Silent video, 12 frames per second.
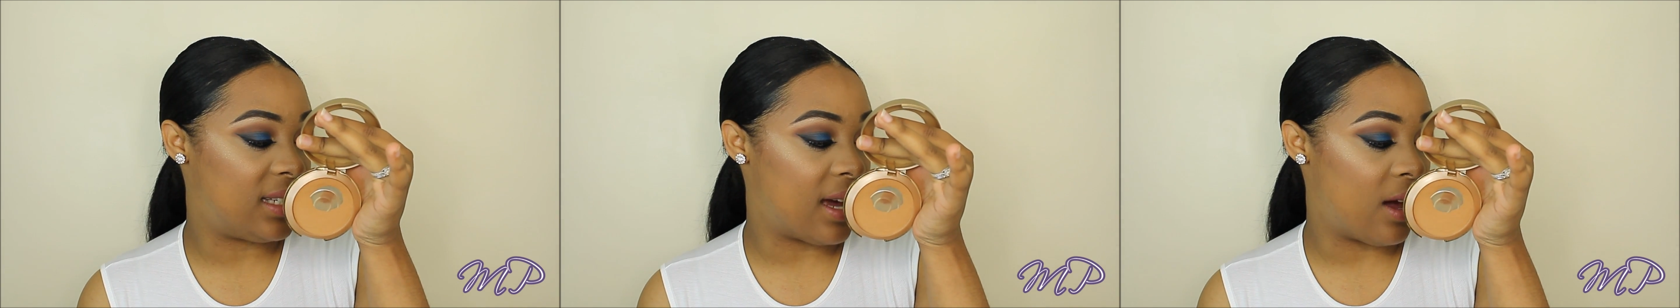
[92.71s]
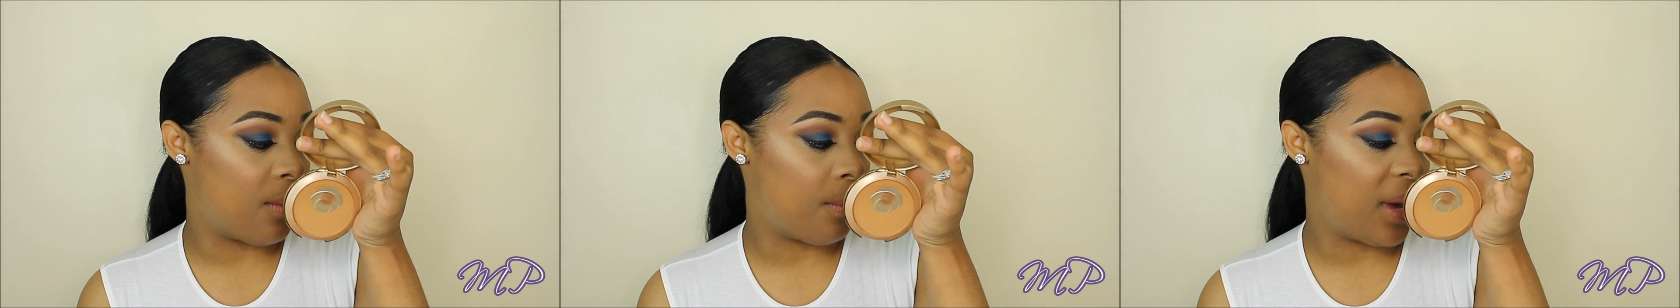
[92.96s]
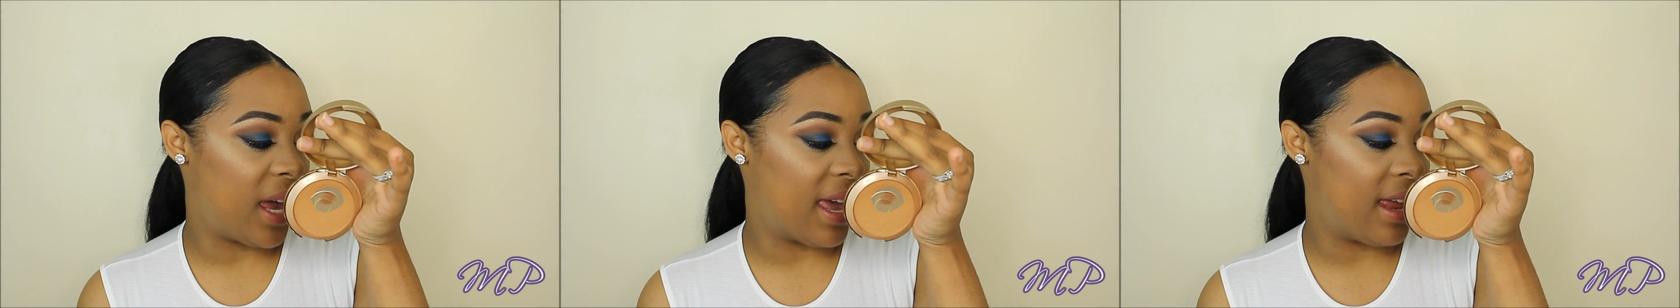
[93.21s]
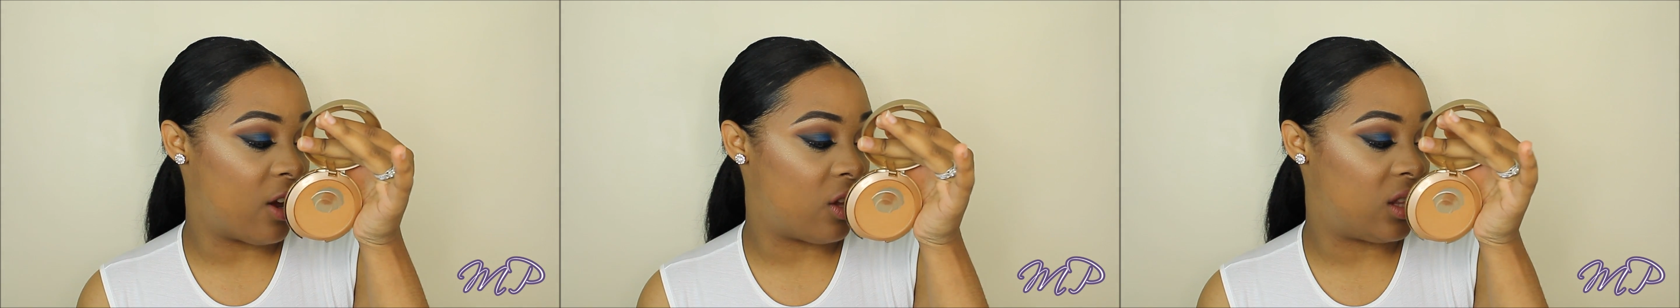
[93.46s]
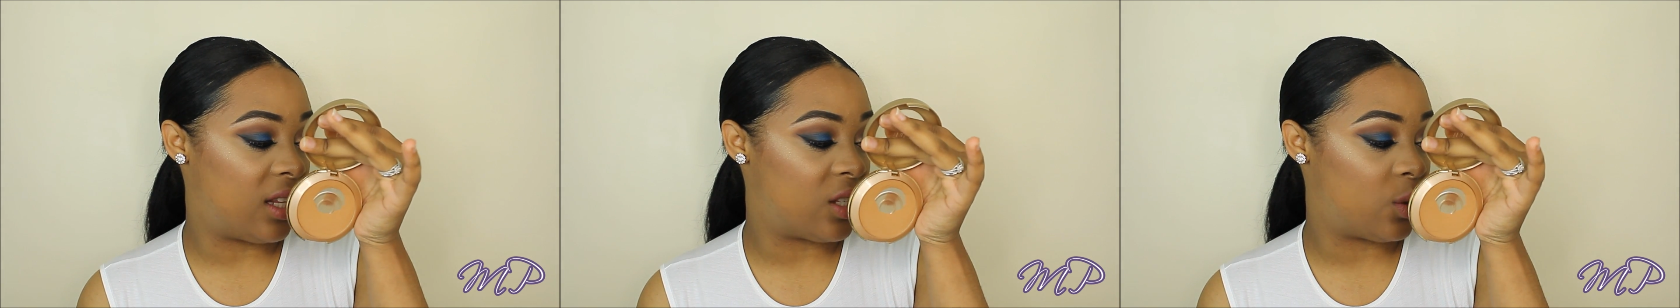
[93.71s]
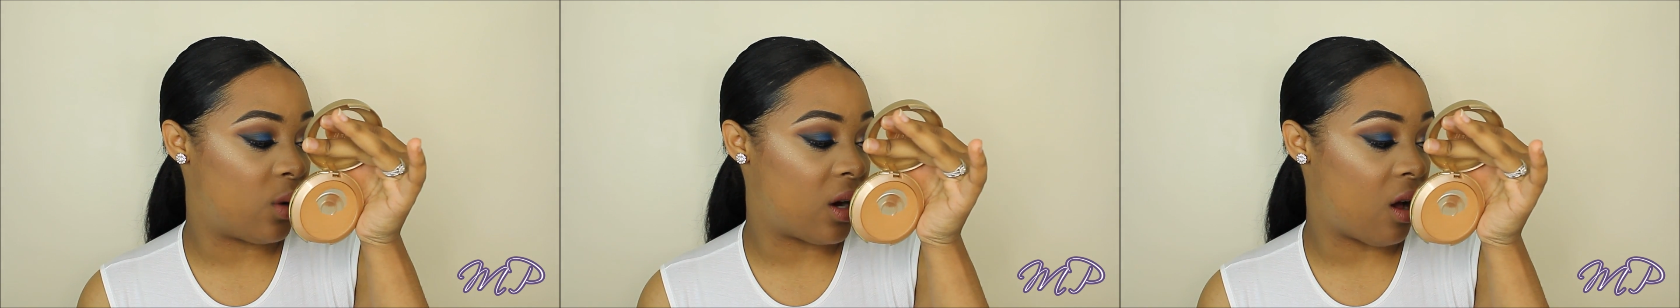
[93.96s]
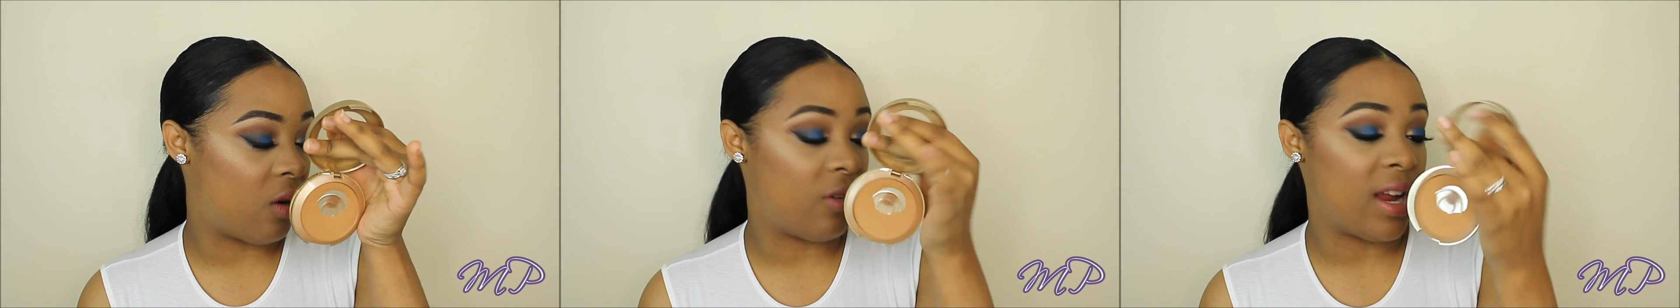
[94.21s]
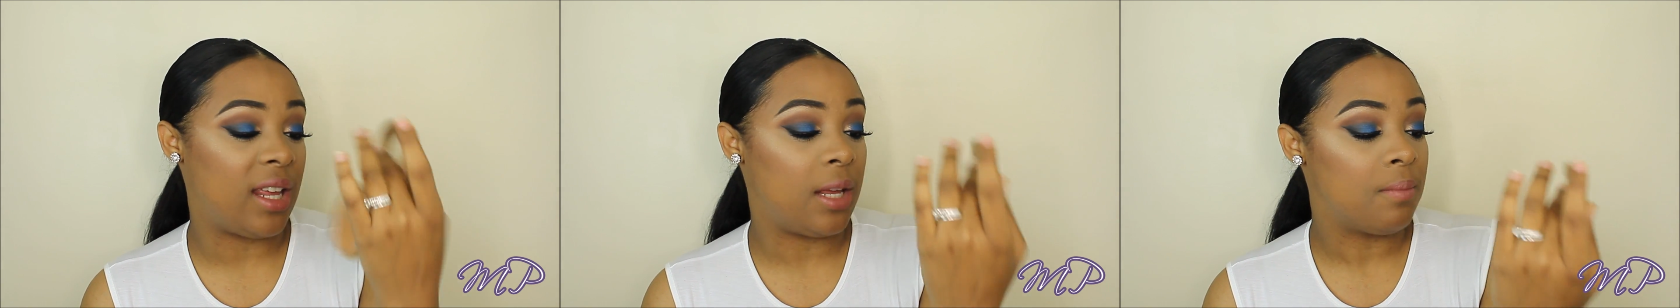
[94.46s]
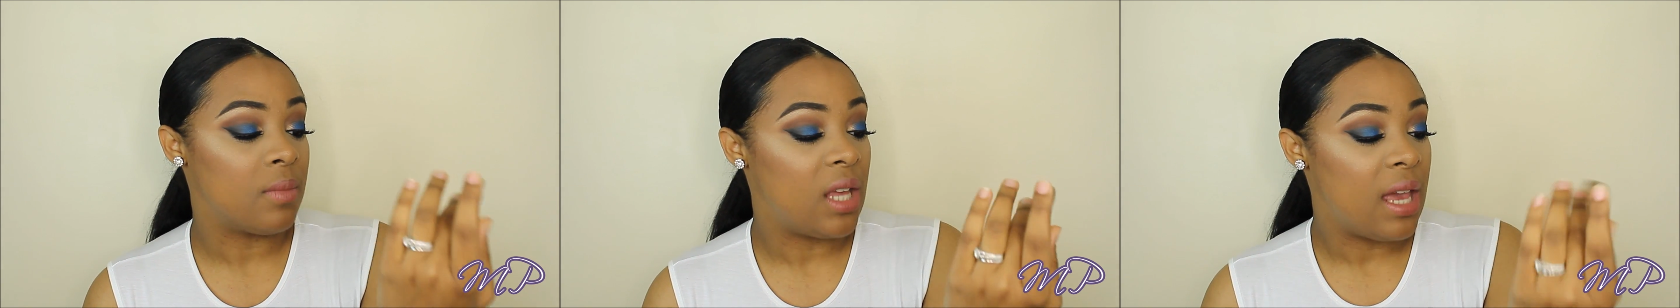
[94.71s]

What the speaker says: pan on this one already.